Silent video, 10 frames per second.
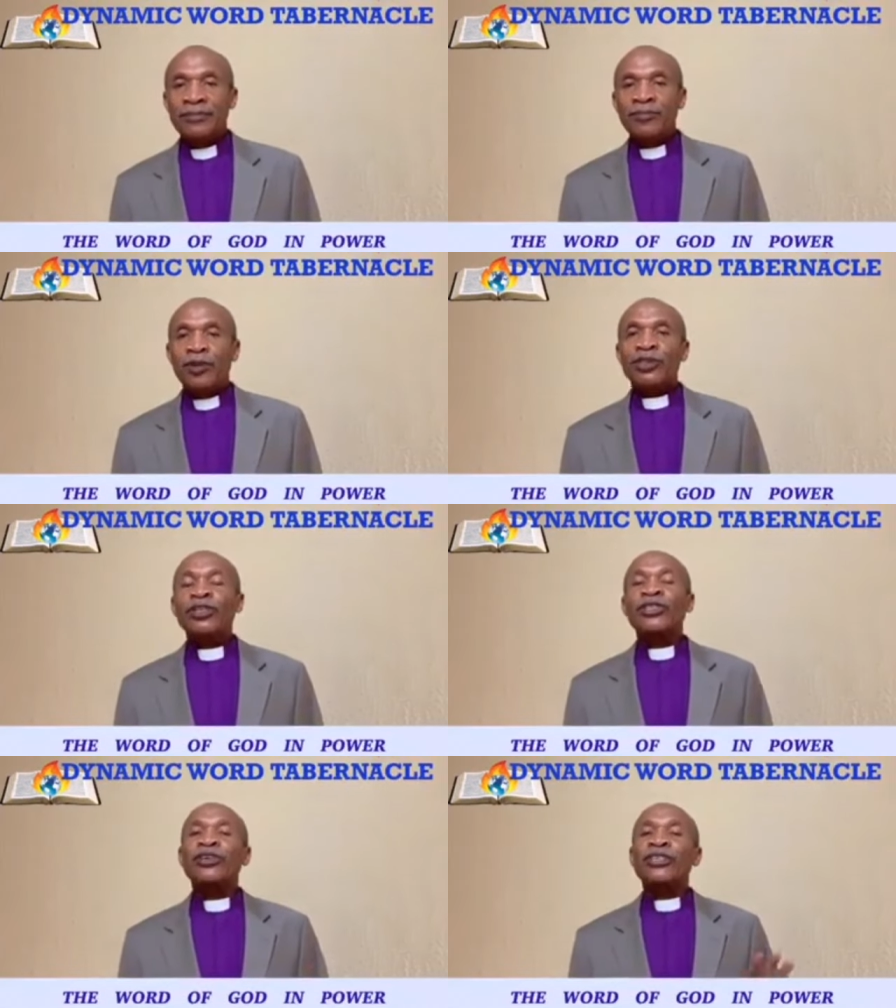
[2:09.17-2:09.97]
But
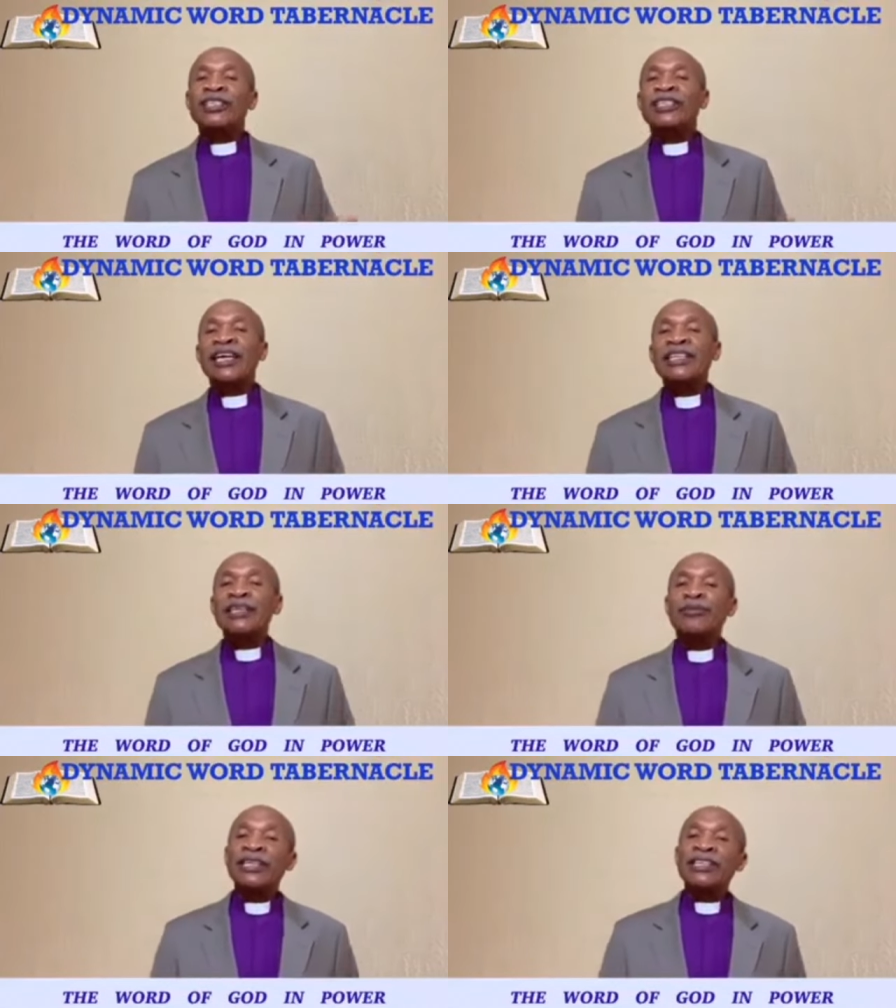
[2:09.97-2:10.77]
just understand
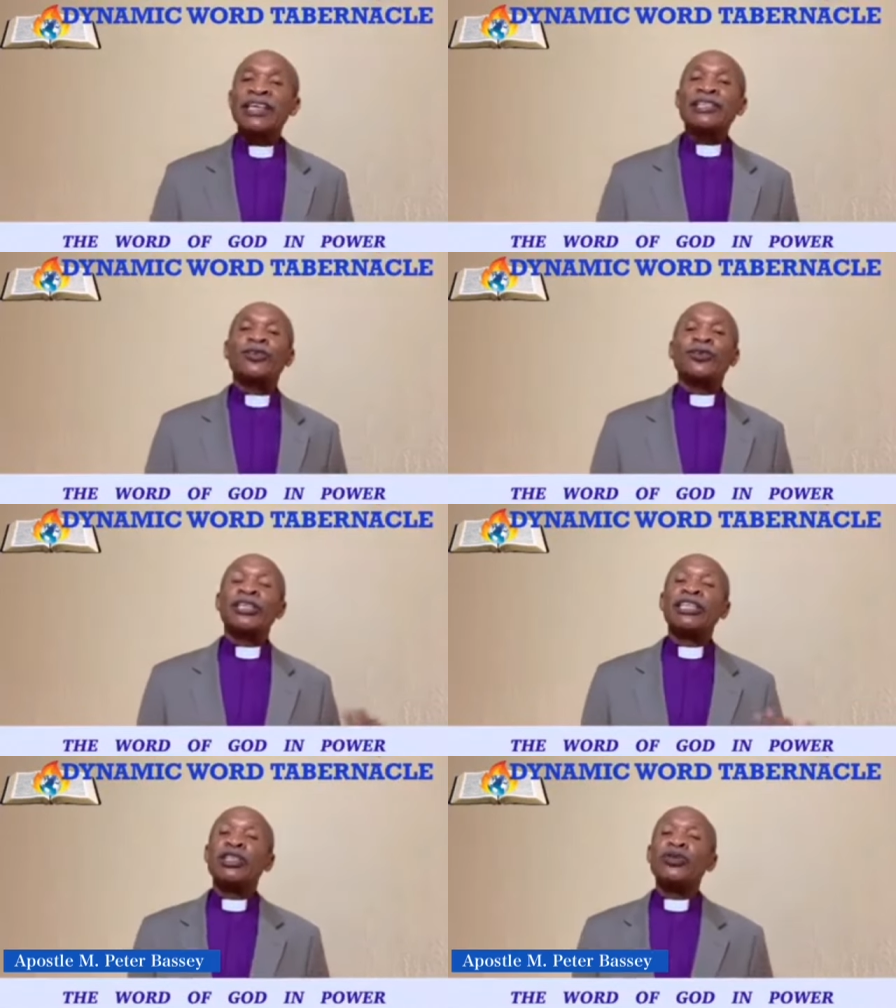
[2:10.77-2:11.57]
that when it gets to
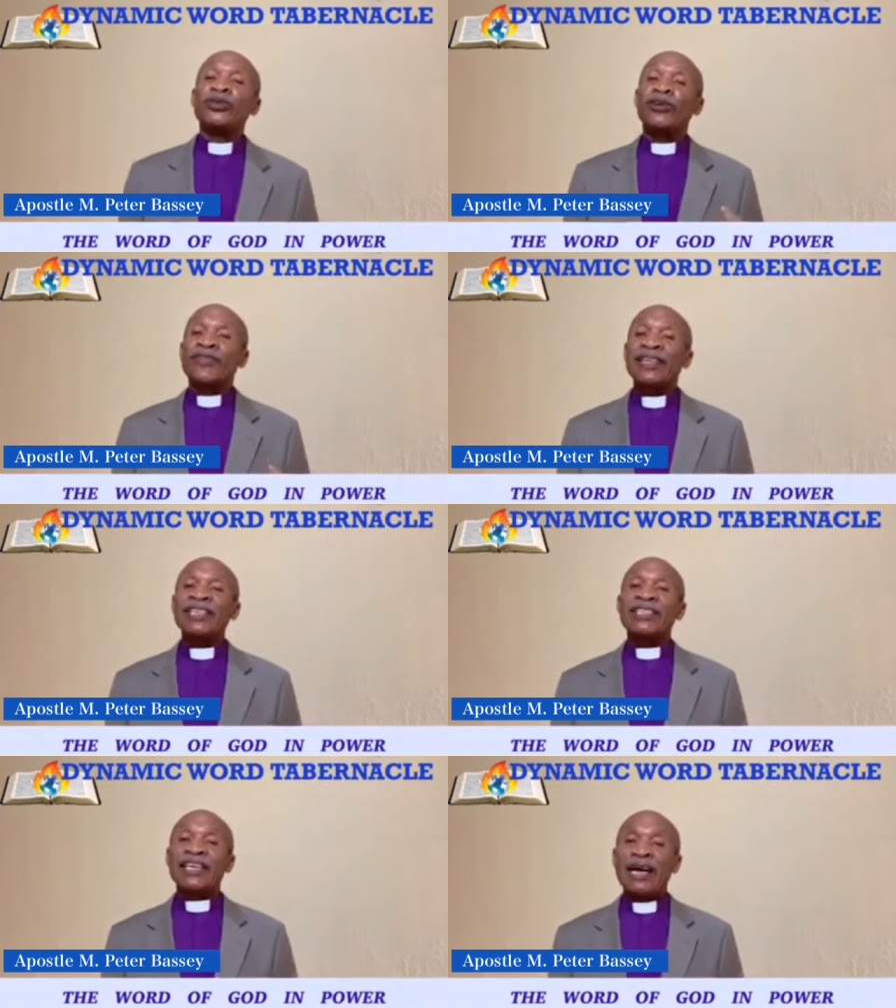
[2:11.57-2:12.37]
the issues of
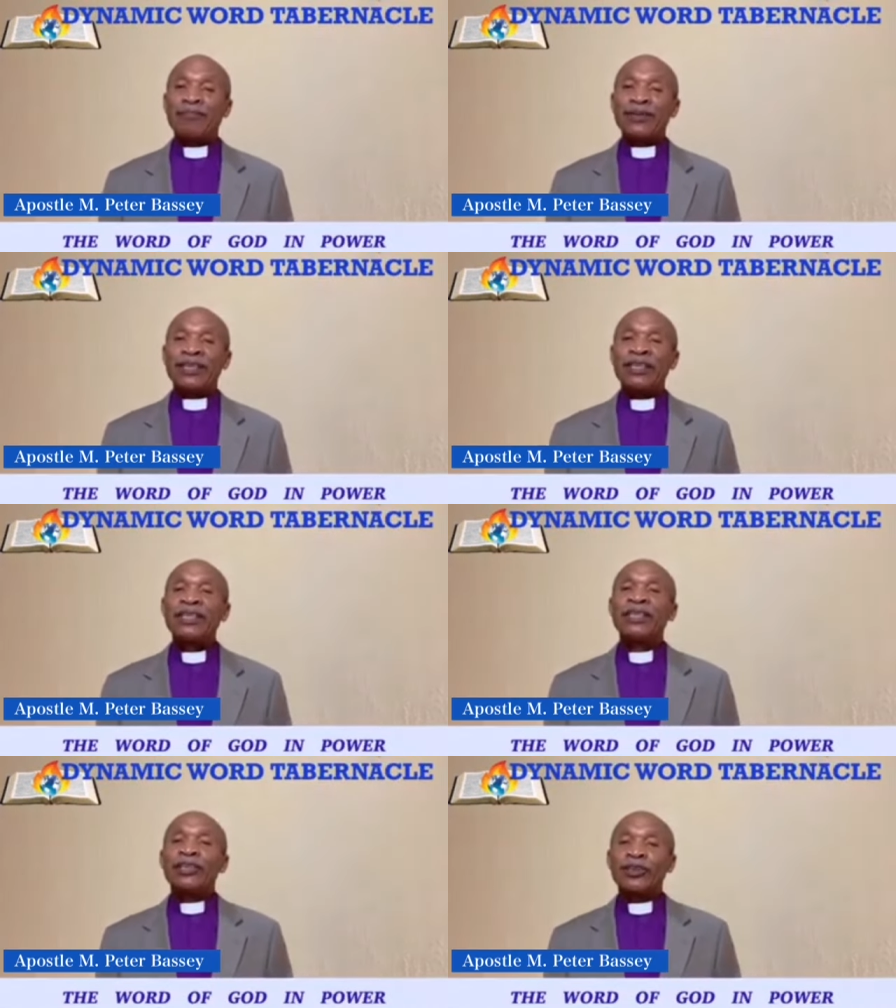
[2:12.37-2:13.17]
things
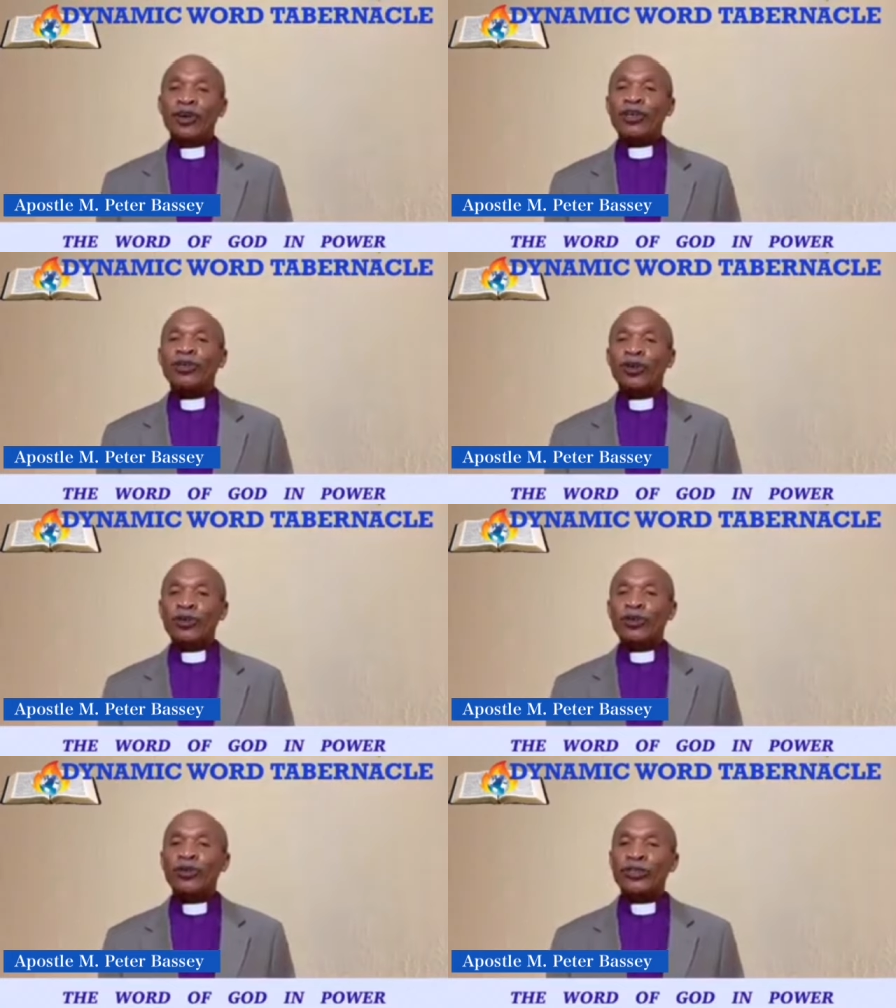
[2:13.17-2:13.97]
happening, God
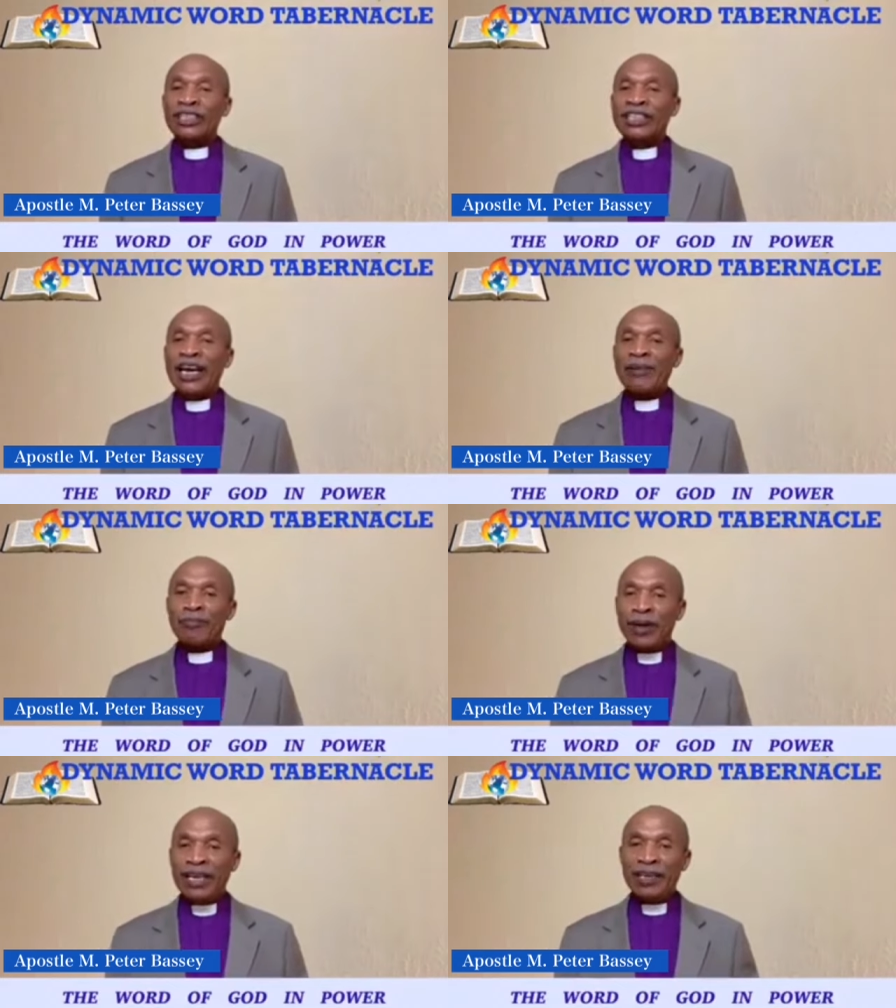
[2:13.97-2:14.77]
controls the
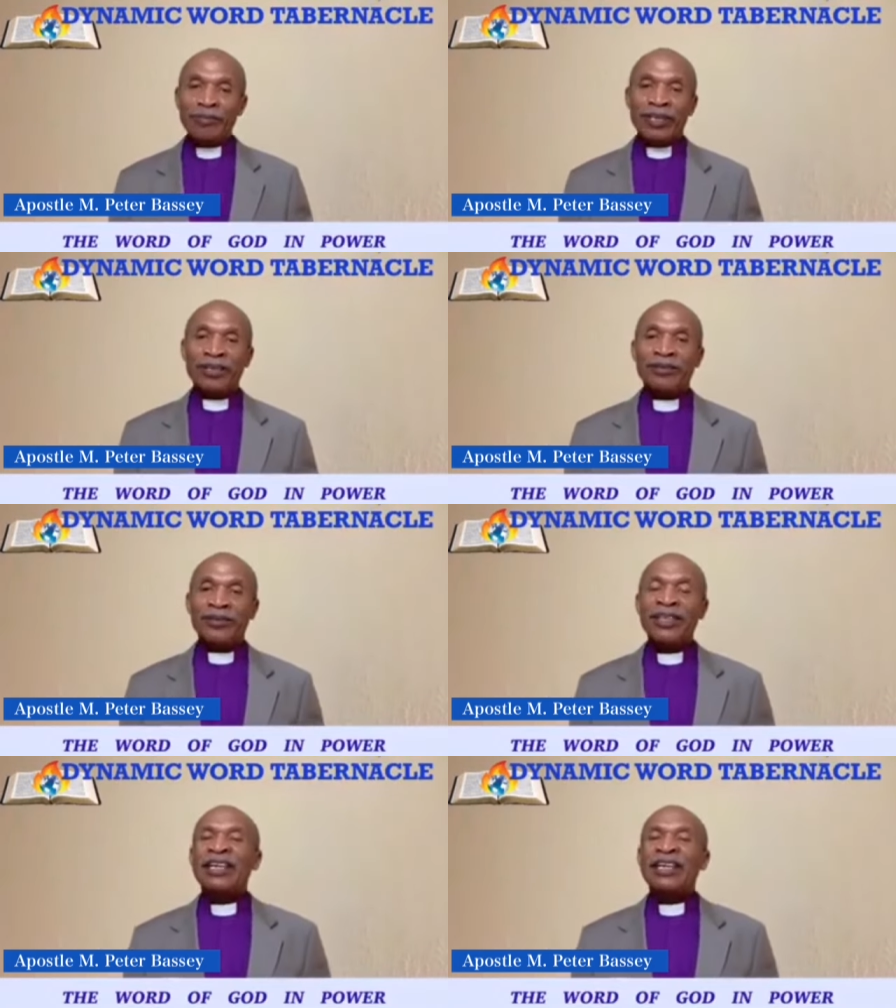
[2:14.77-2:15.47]
time by himself.